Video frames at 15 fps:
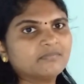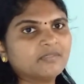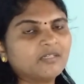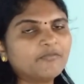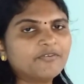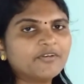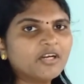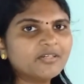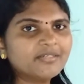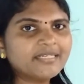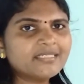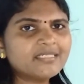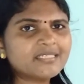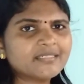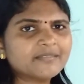Have you got
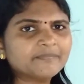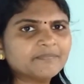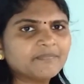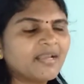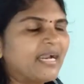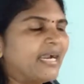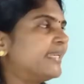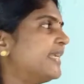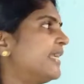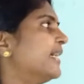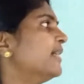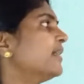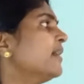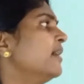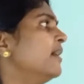it? And
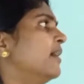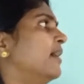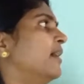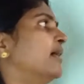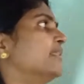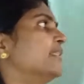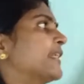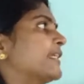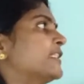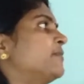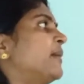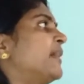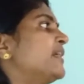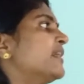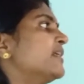here the
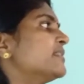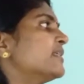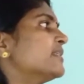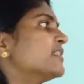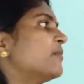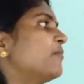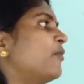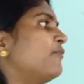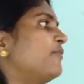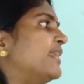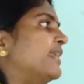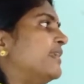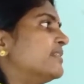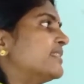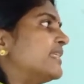respiratory system of
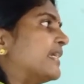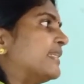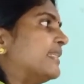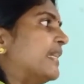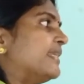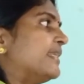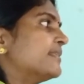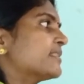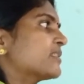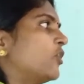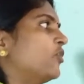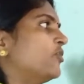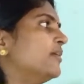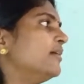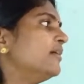an insect that is
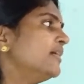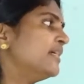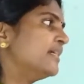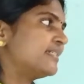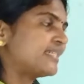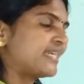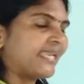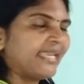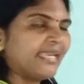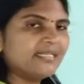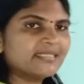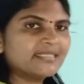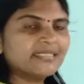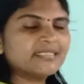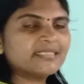called the tracheal
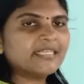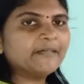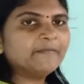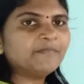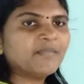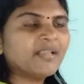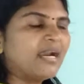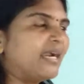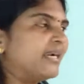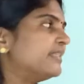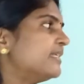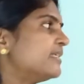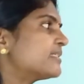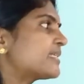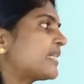system,
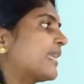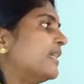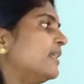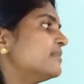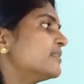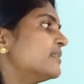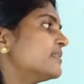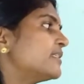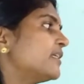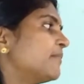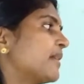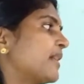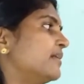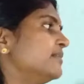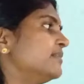and this tracheal
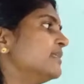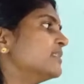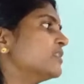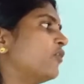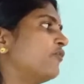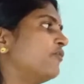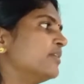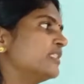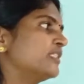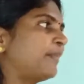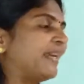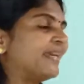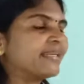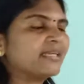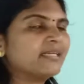system consists of
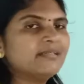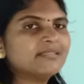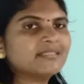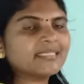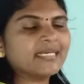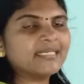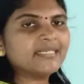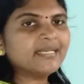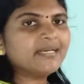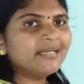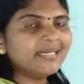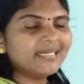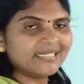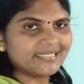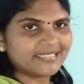spiracles and
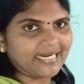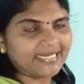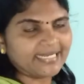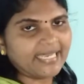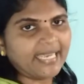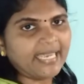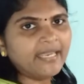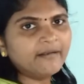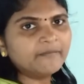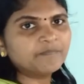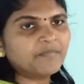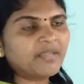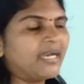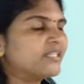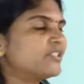tracheae.
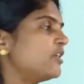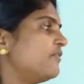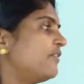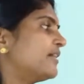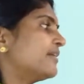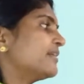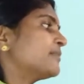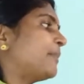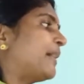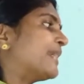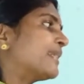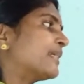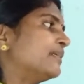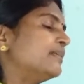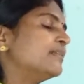Actually, what are
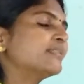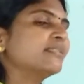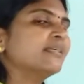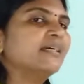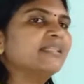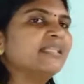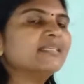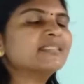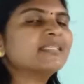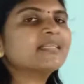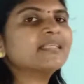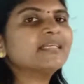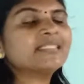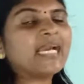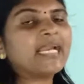spiracles? These are
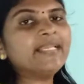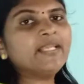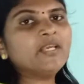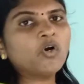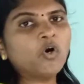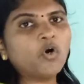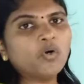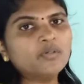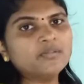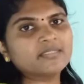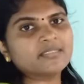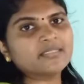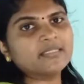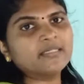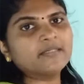the tiny
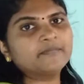holes